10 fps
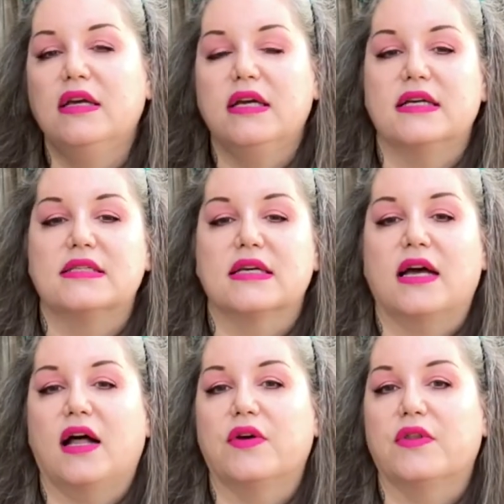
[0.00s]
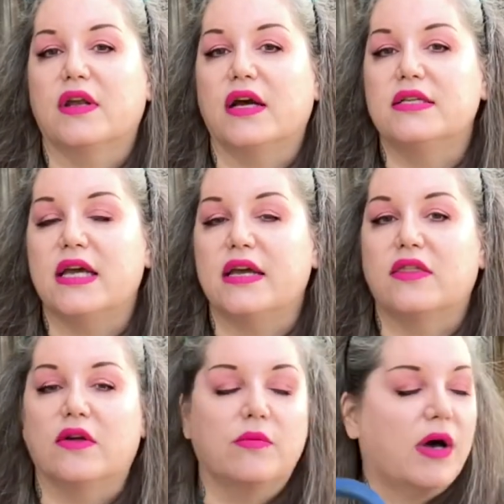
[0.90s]
It's the collar that I take
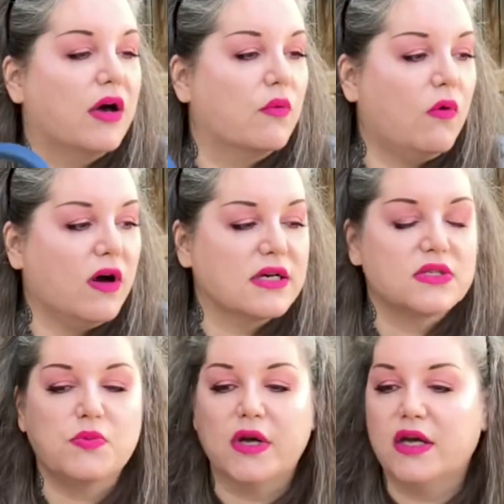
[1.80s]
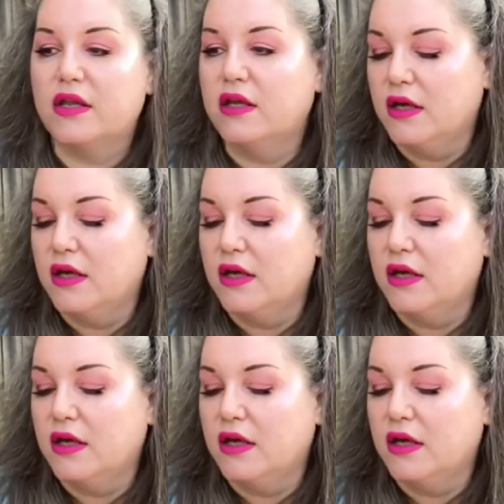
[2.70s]
them on walks with.